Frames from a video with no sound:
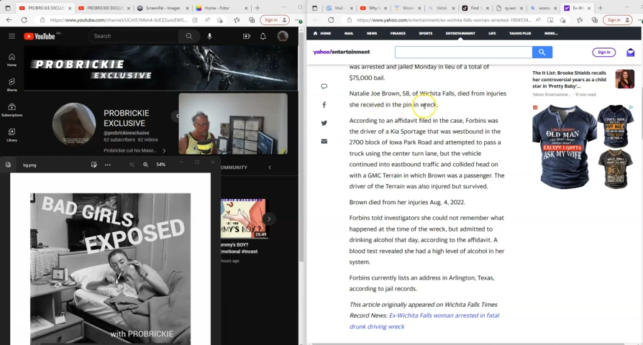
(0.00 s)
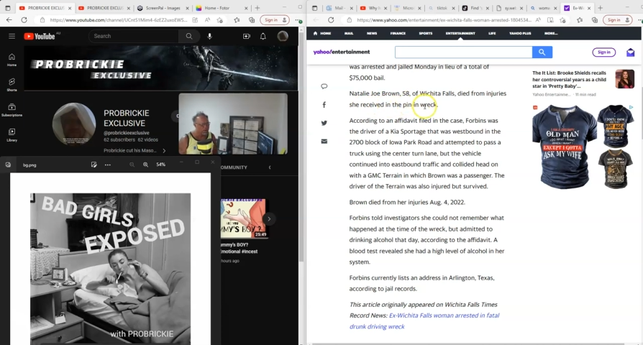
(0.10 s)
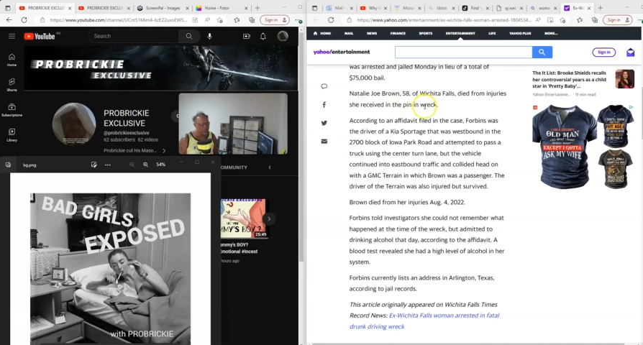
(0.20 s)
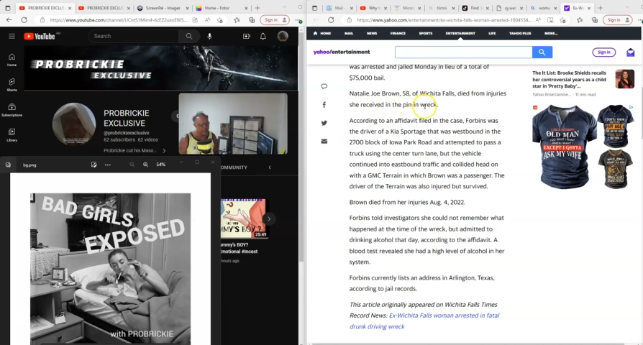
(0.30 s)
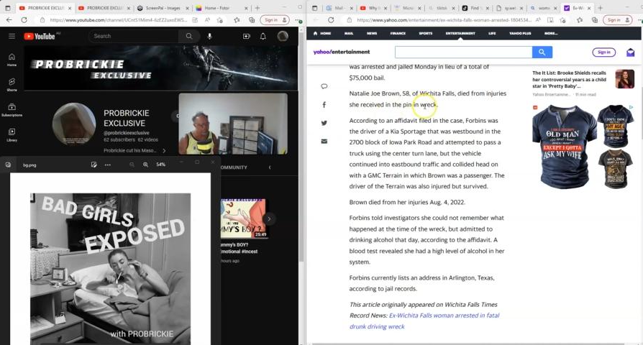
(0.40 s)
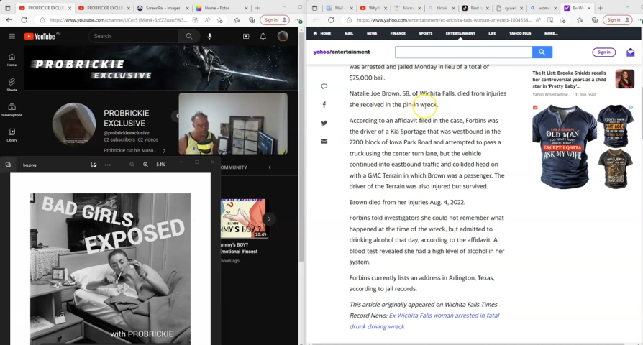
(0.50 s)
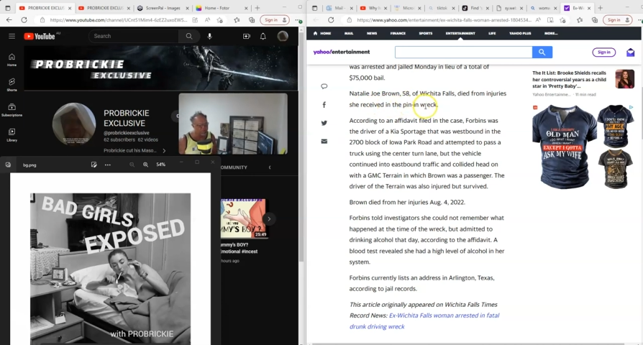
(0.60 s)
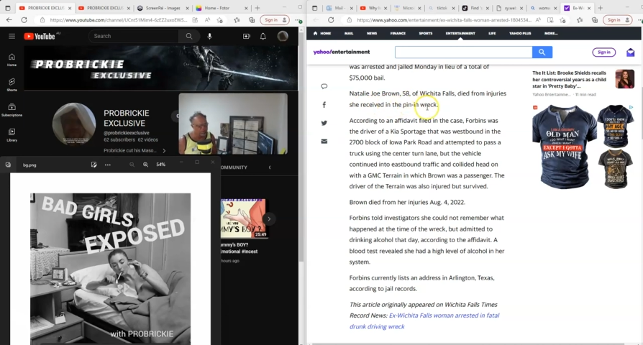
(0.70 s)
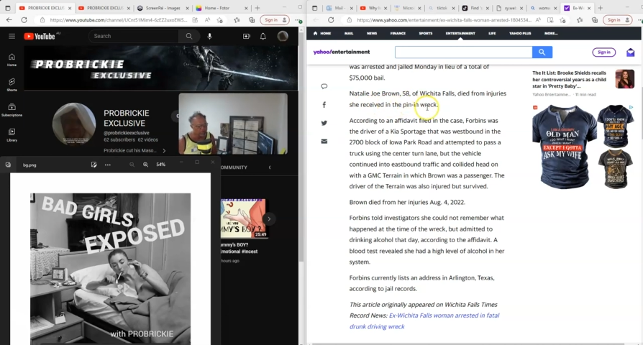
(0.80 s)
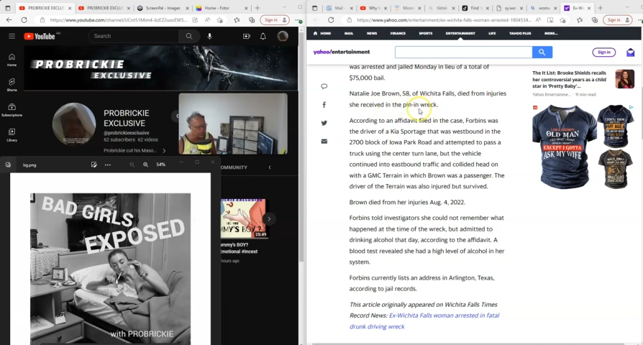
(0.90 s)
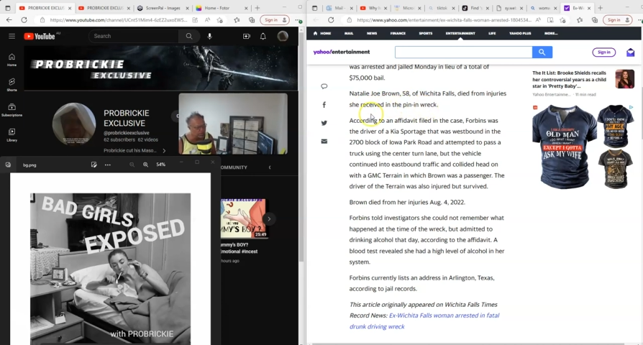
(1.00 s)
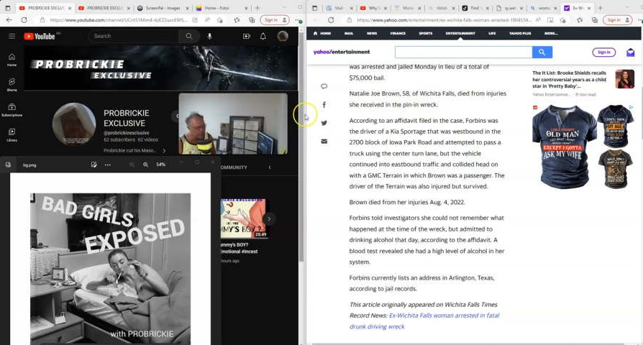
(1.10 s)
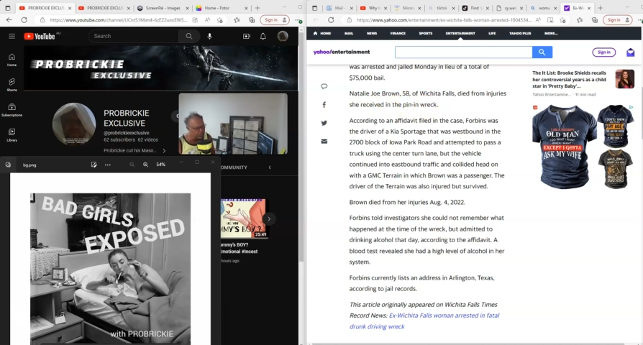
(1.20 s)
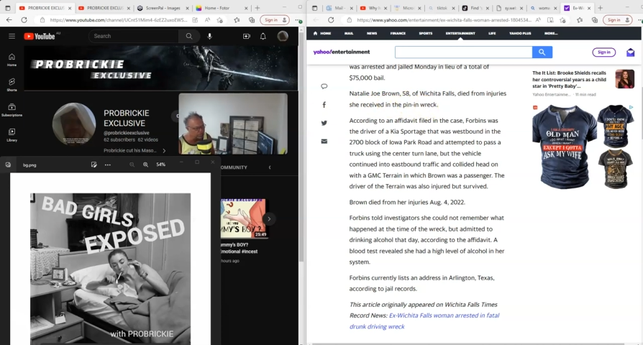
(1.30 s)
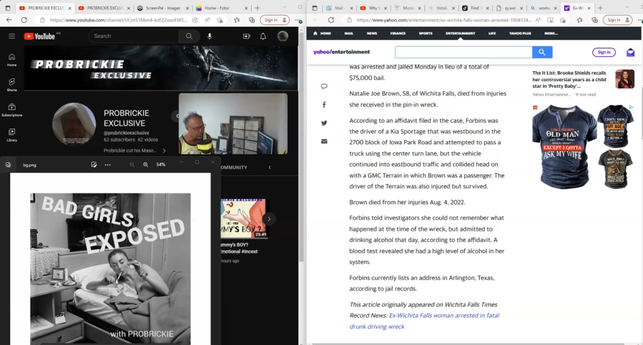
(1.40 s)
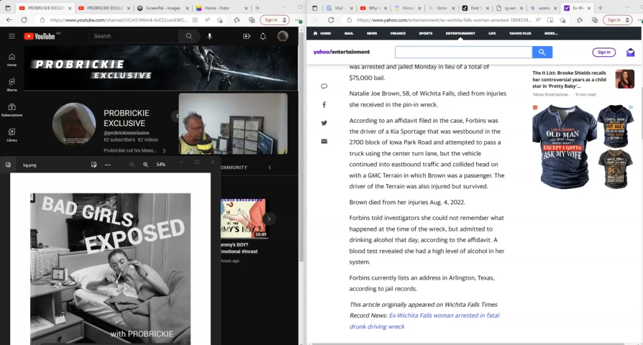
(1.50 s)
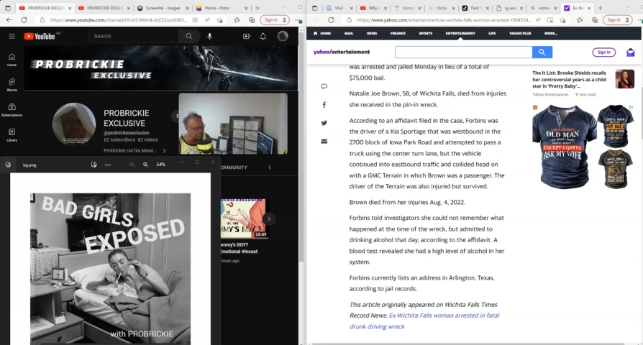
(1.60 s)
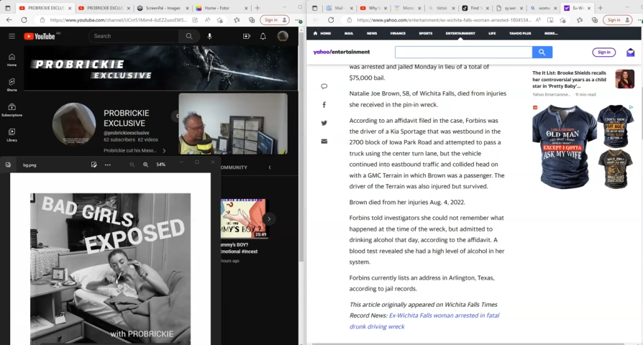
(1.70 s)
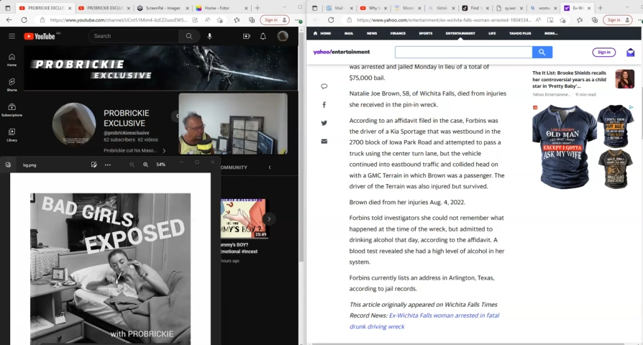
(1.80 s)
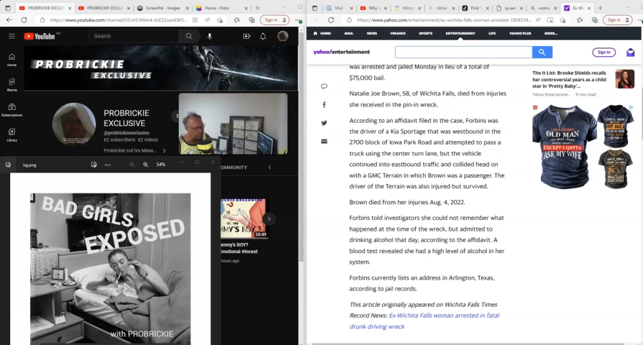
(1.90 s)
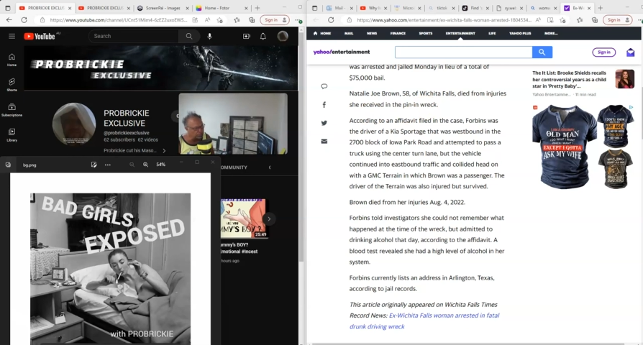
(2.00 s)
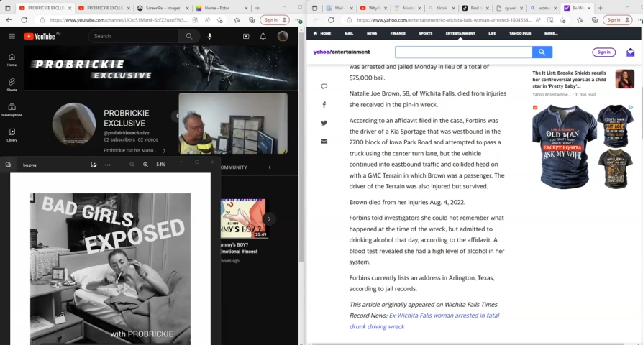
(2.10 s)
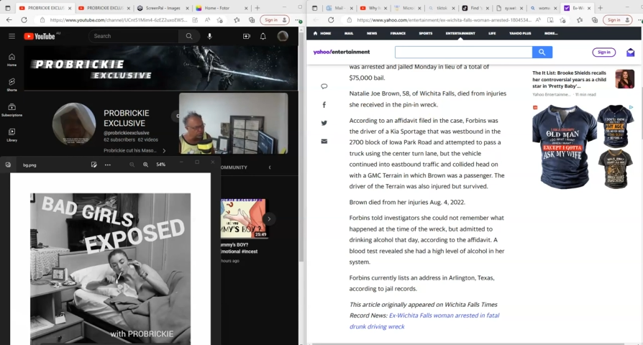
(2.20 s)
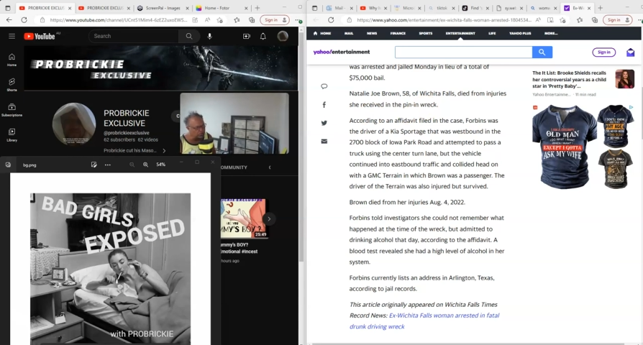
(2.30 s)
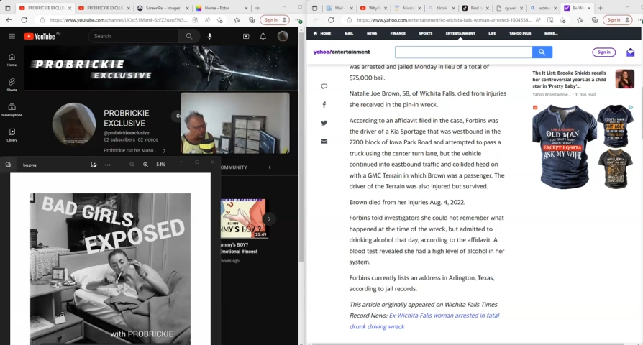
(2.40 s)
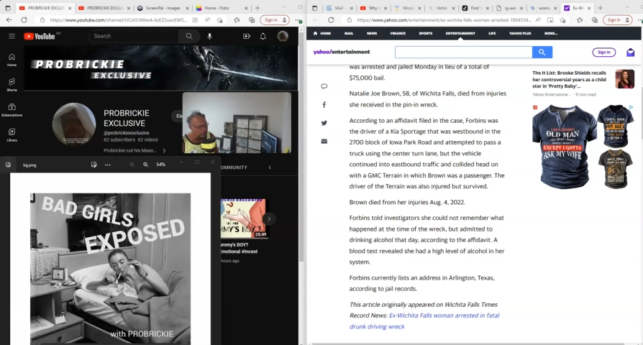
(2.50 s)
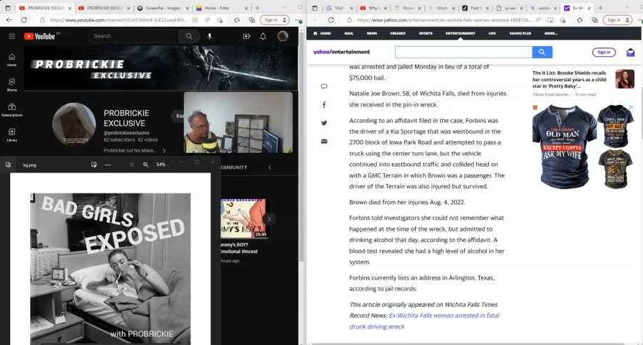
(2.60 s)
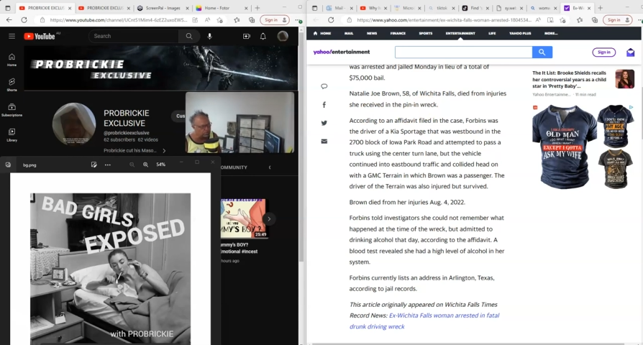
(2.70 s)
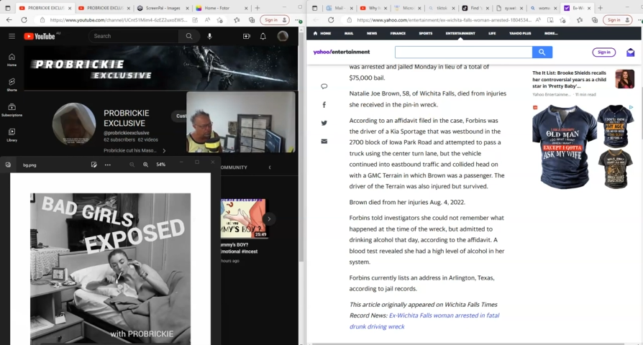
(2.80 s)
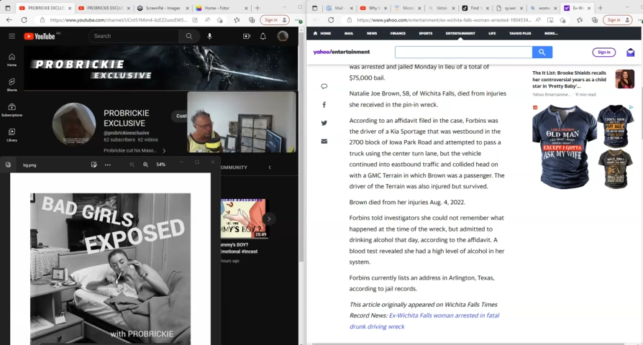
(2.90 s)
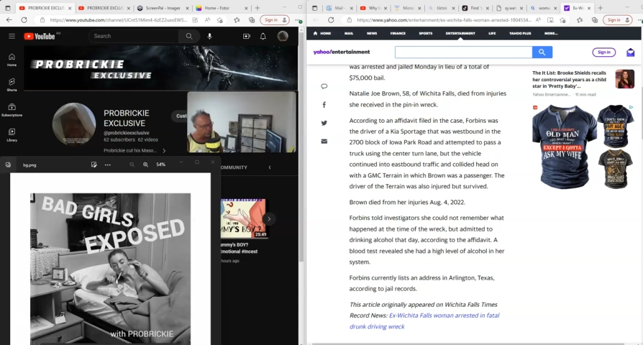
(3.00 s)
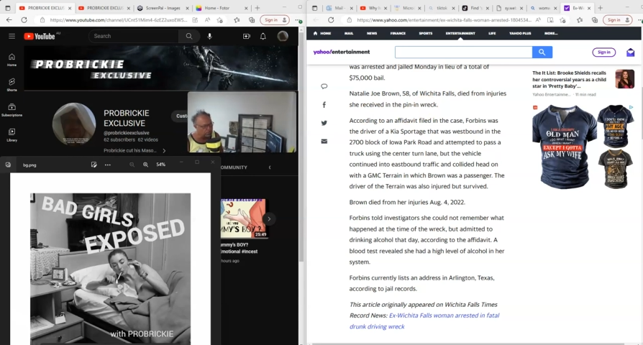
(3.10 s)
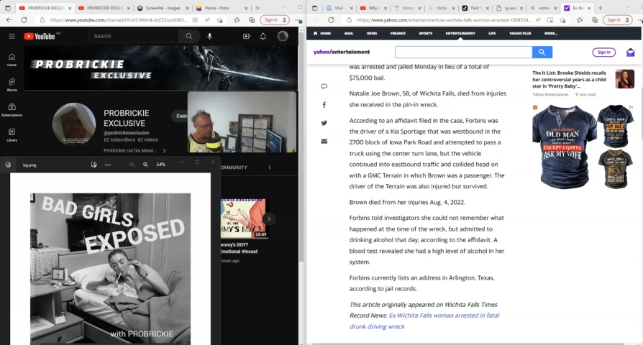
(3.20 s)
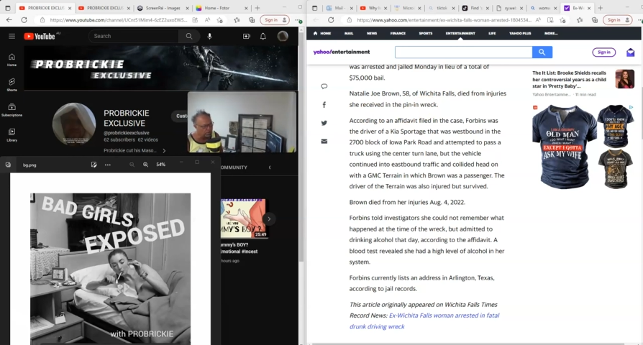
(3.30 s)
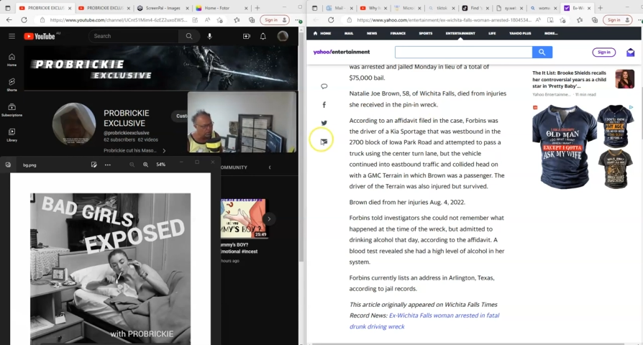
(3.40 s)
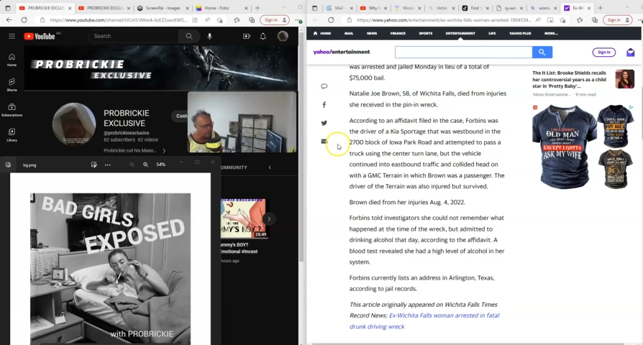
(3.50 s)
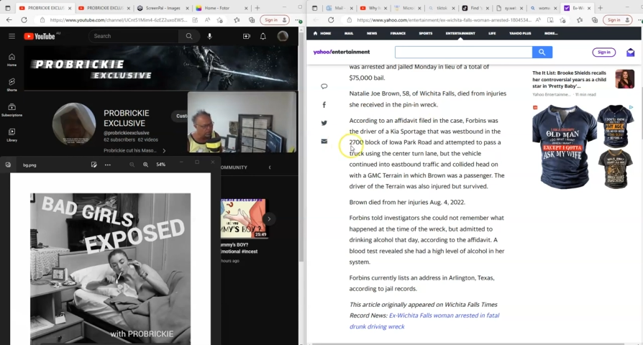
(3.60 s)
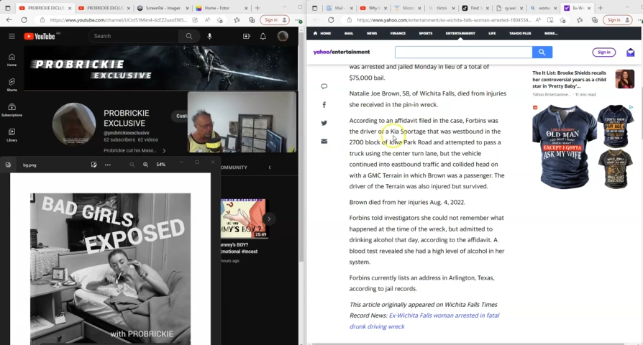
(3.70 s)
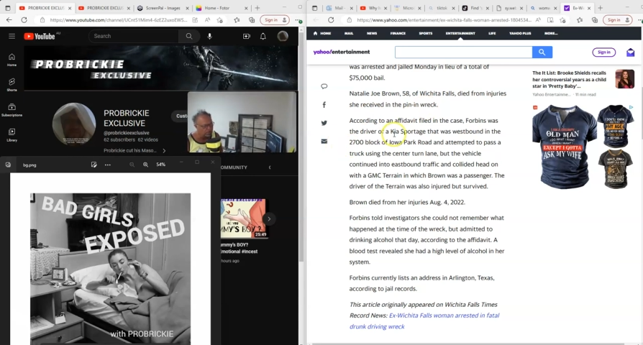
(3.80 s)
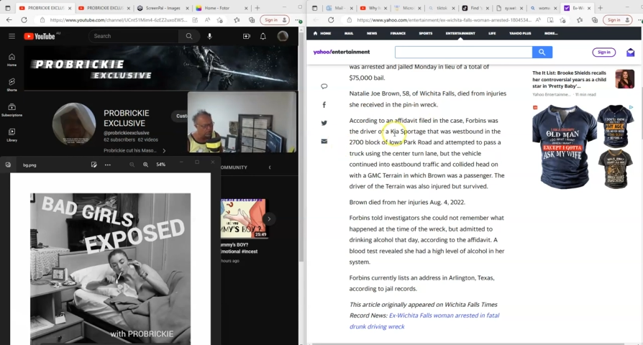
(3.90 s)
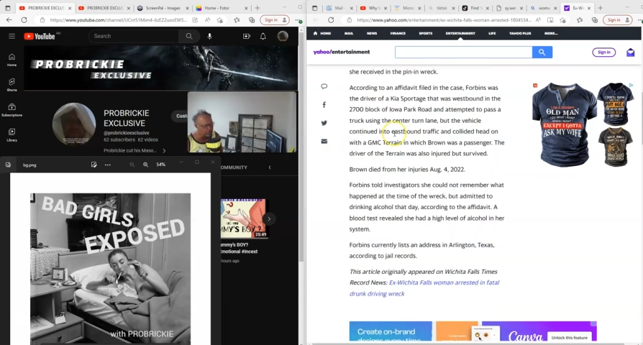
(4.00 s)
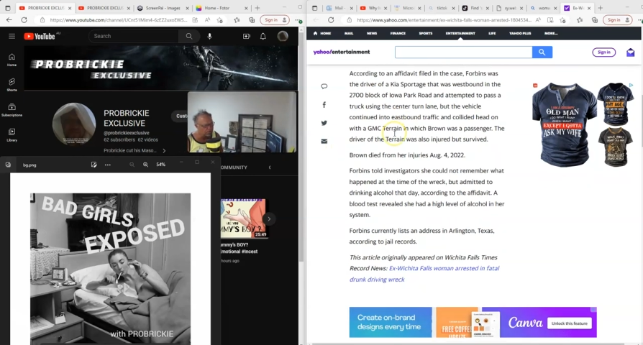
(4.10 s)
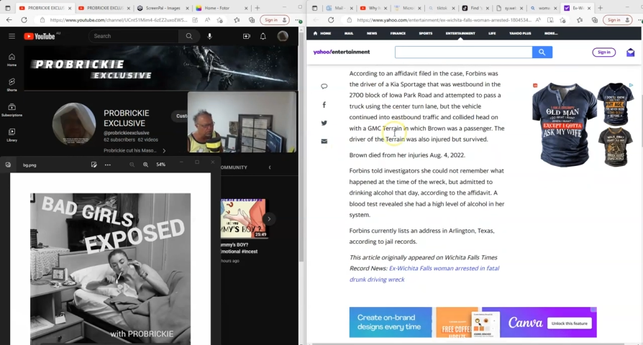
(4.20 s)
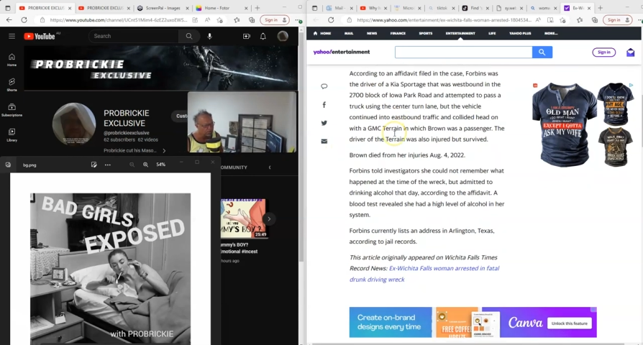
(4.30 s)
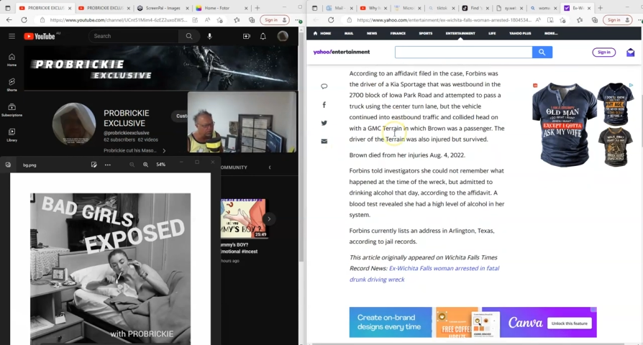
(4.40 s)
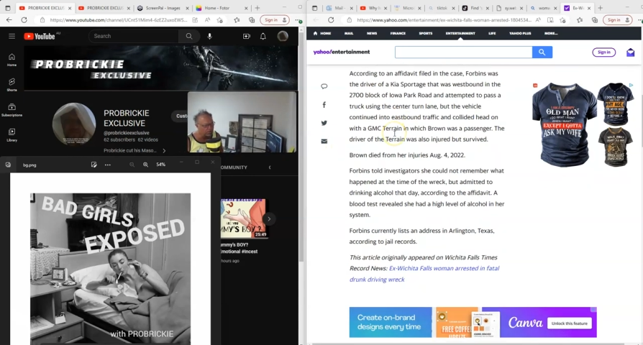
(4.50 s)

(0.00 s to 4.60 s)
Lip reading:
Nobody's mouth can be seen.